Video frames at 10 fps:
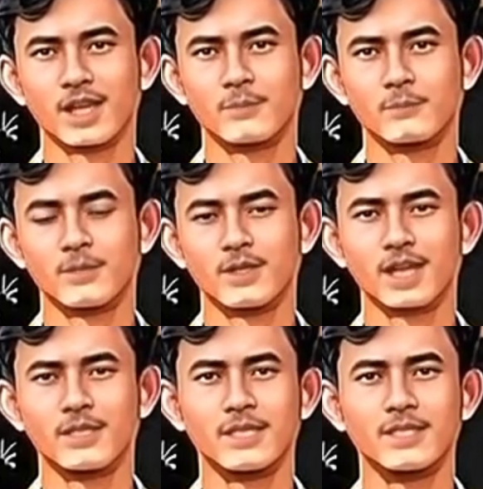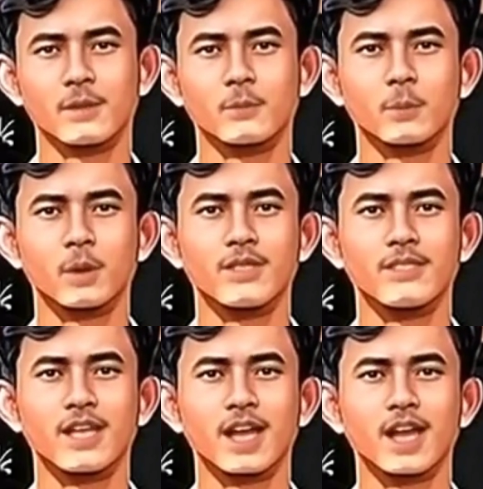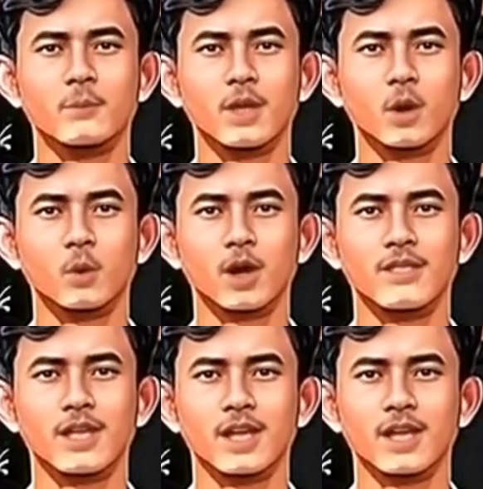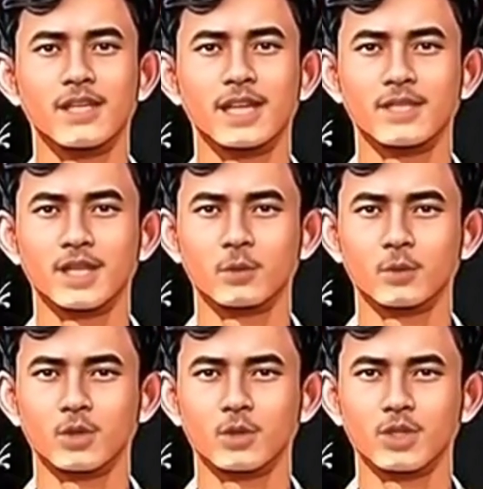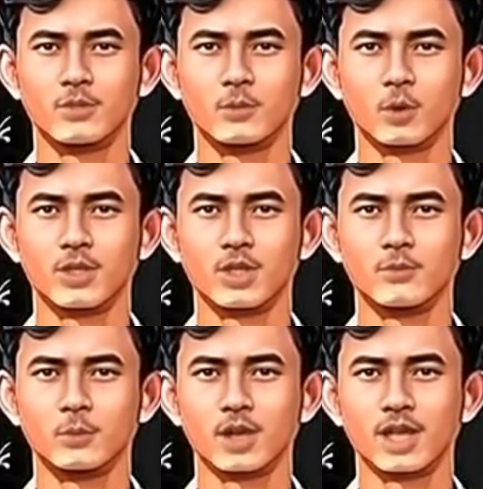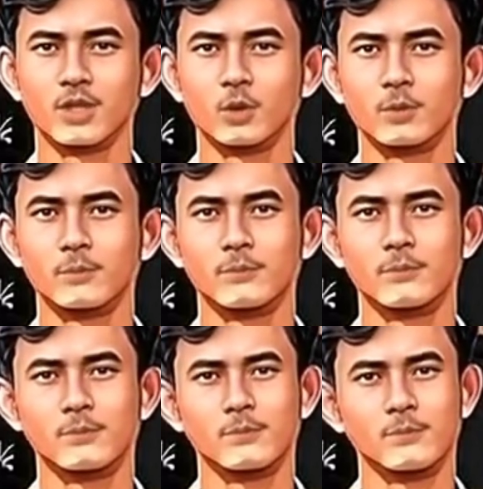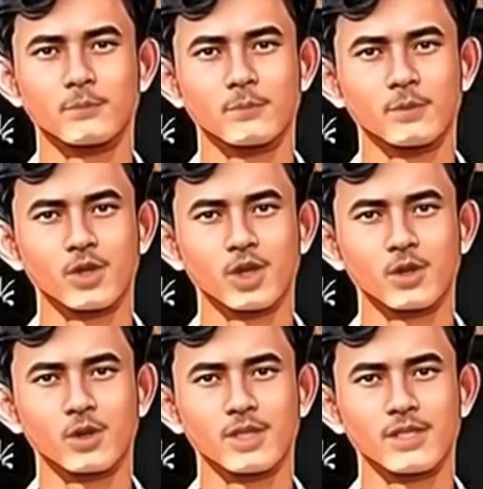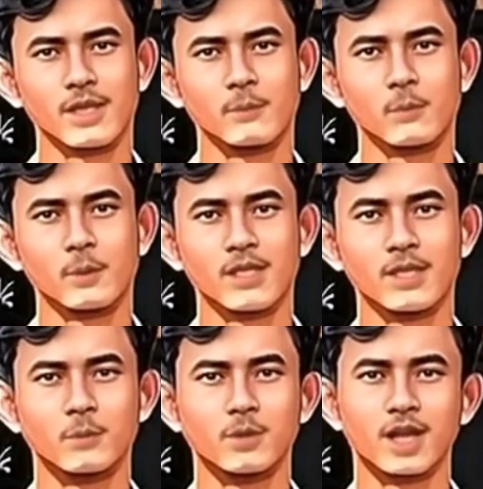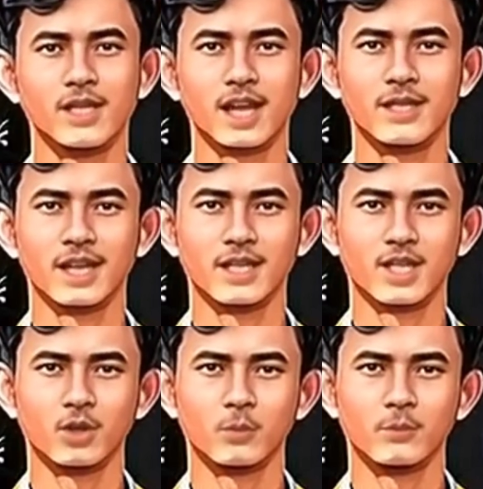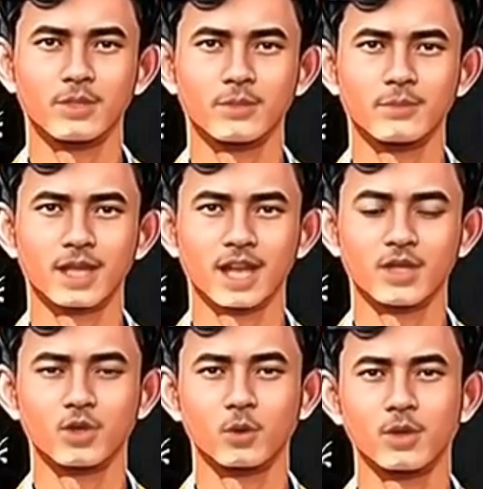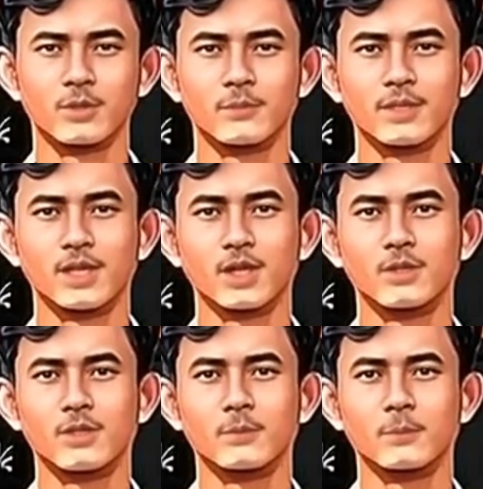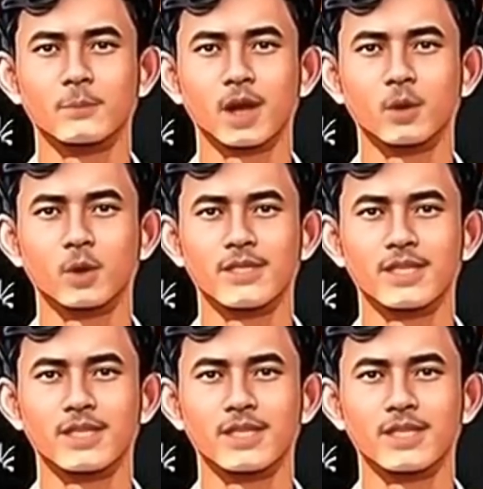whether the organization effectively identifies risks that could halt or harm critical business functions. 3. Evaluate emergency response plans.